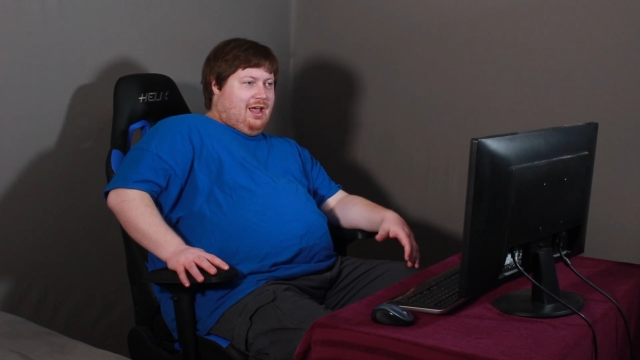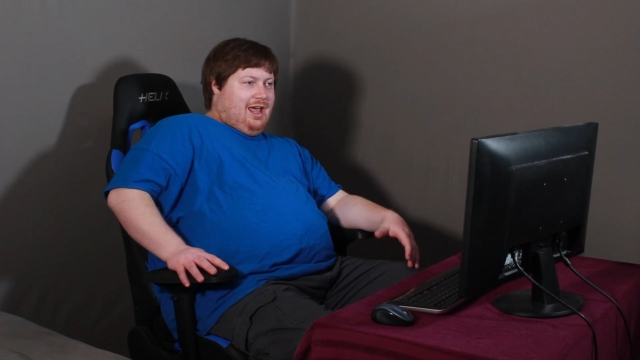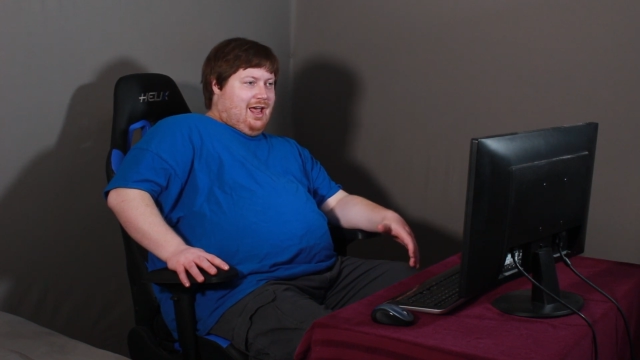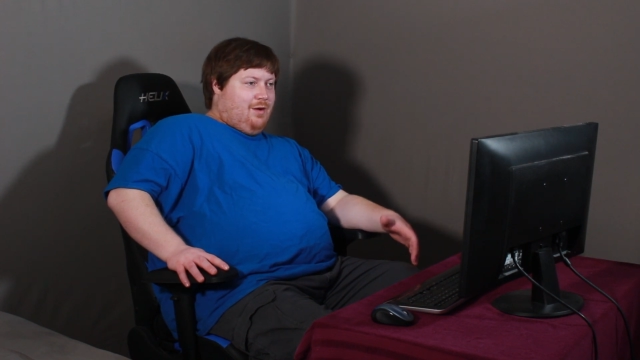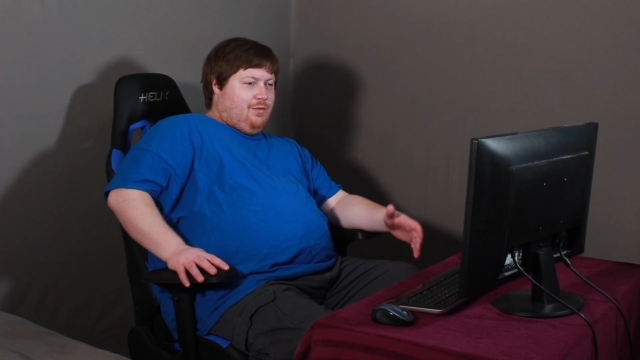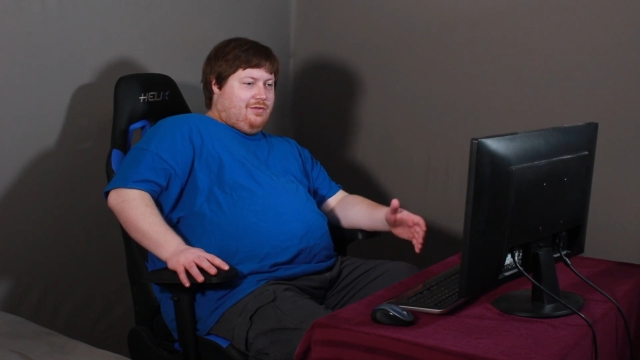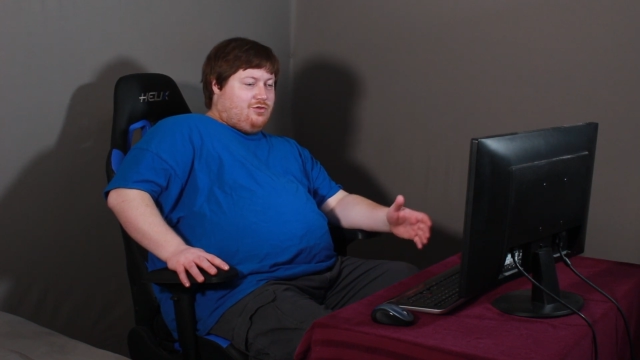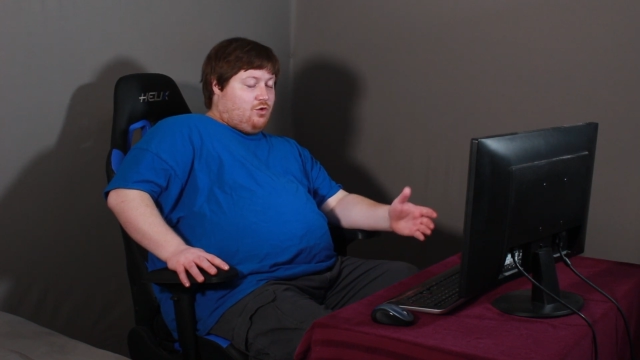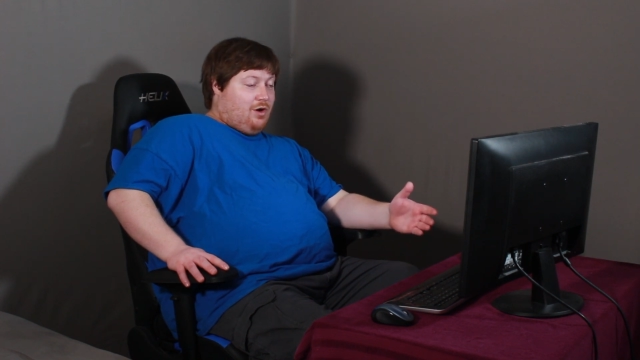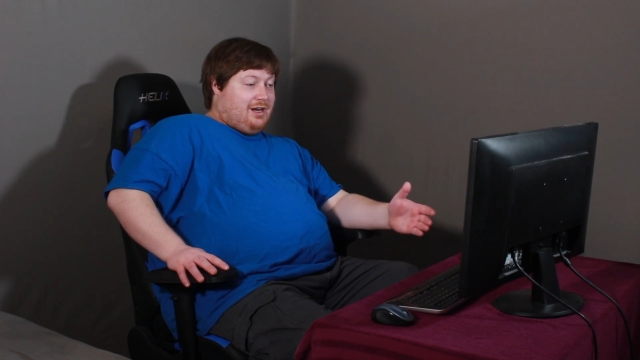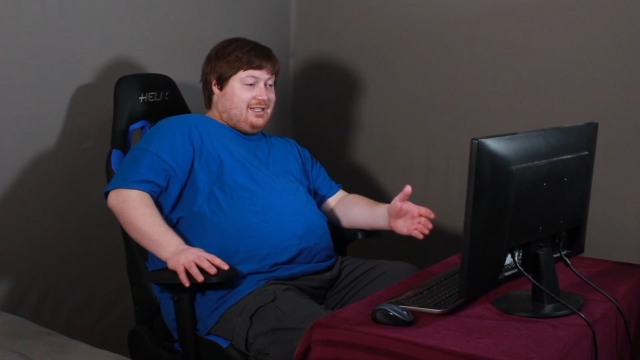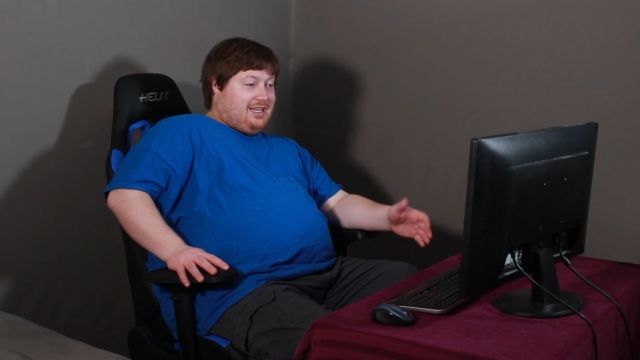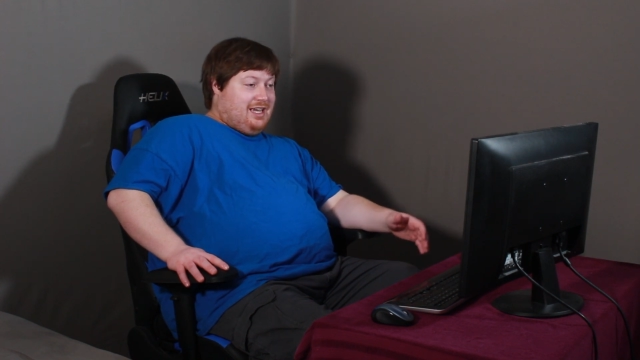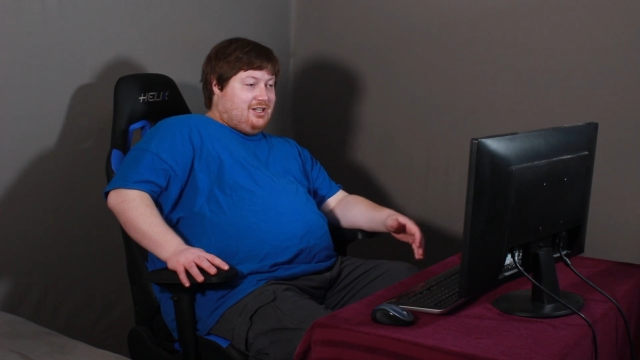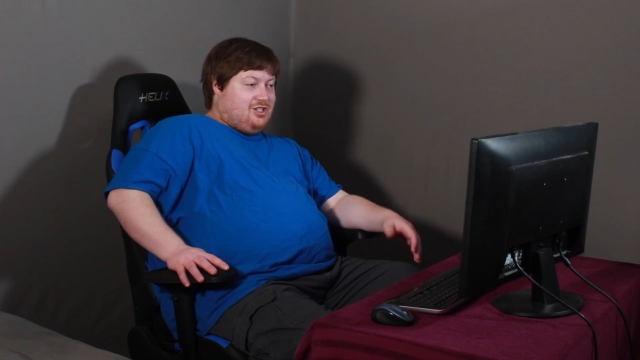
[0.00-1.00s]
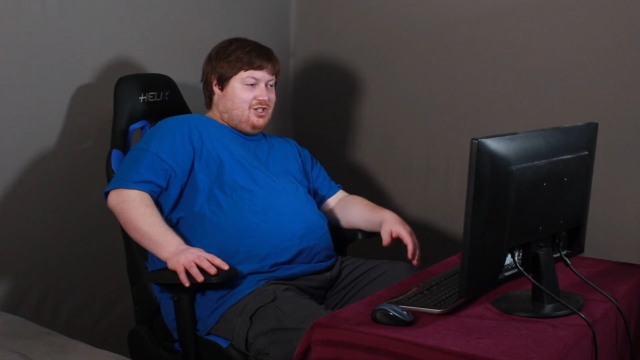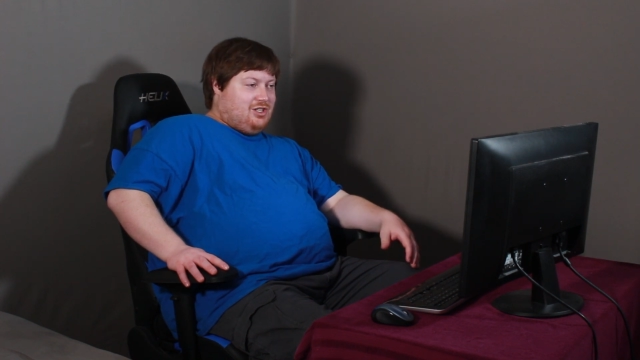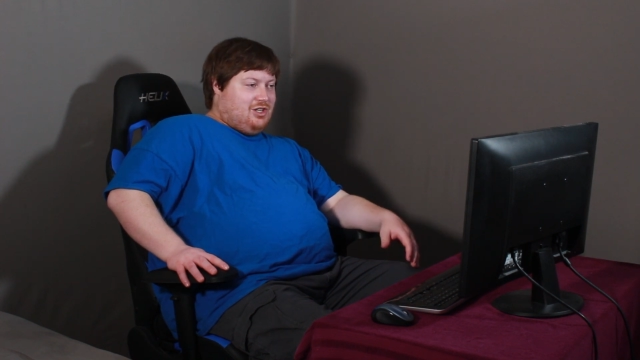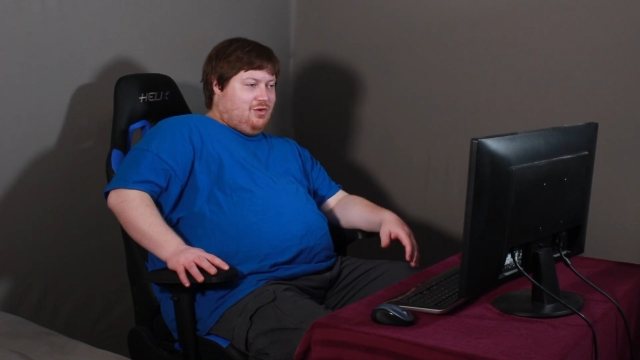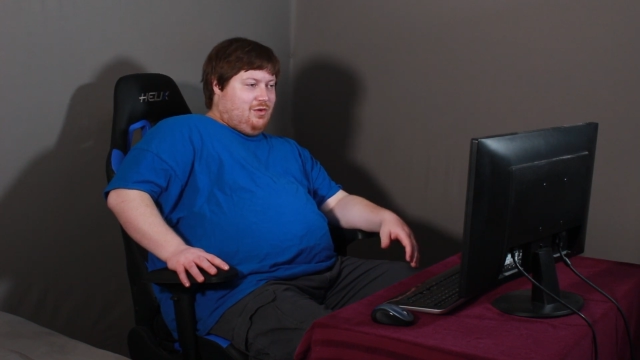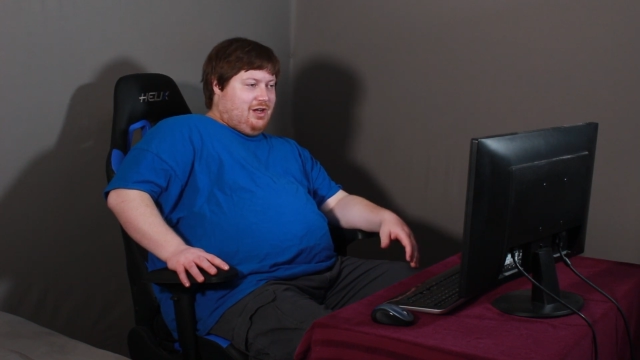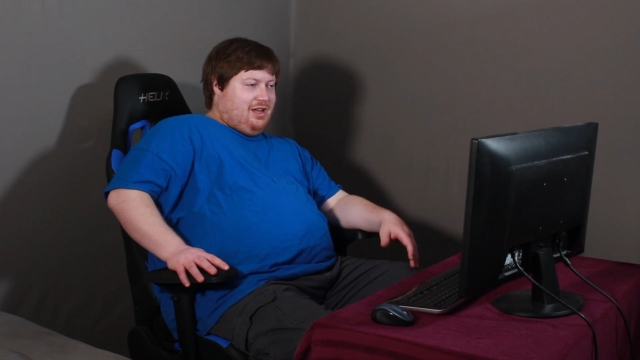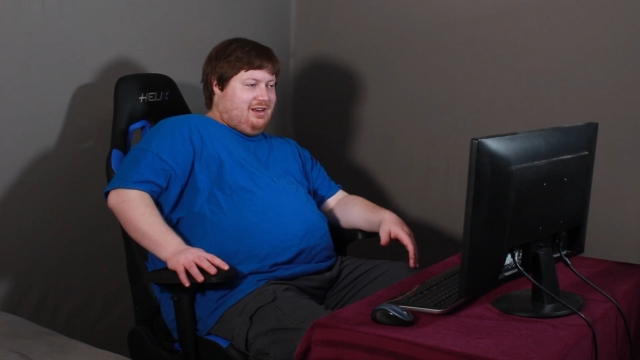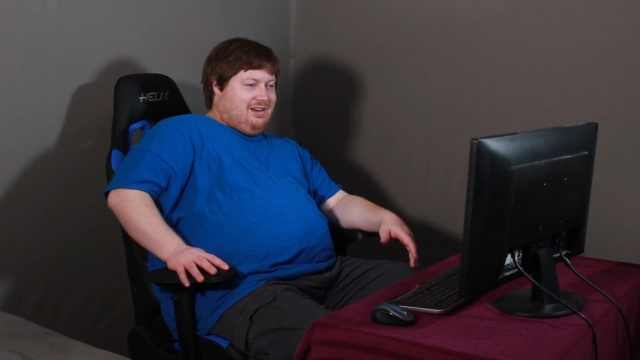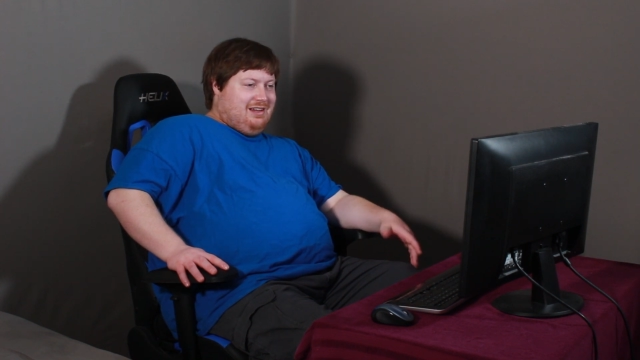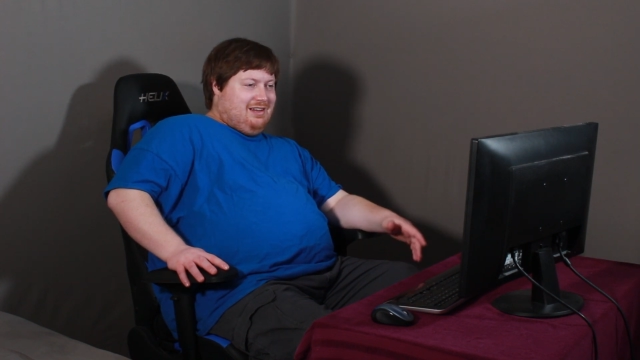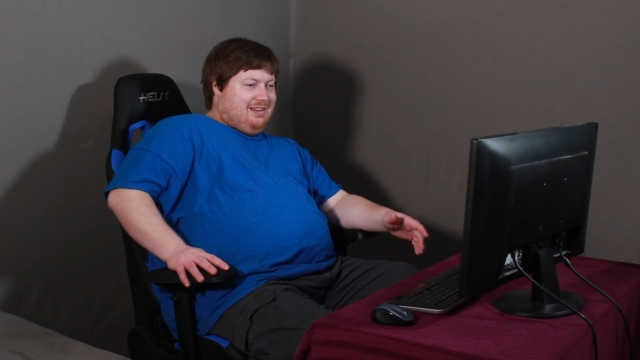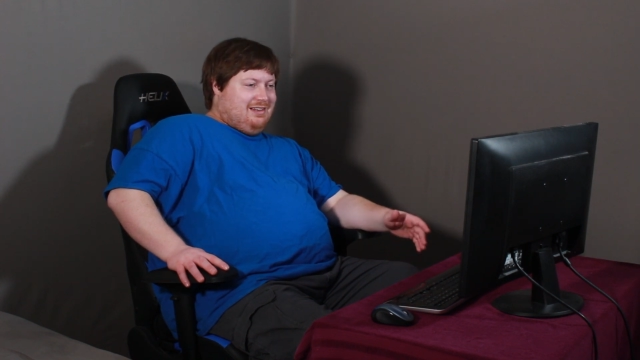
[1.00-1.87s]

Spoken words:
and we've drawn attention to it